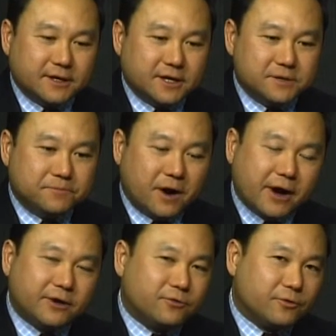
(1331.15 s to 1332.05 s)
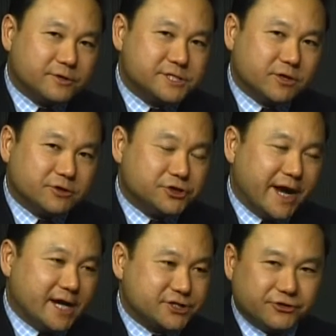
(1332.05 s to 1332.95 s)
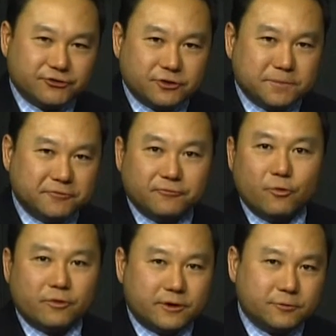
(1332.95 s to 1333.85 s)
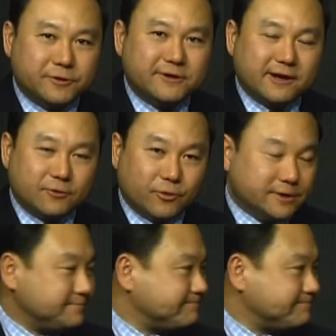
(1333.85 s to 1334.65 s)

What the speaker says: a buyer or a seller should ask an attorney before retaining one?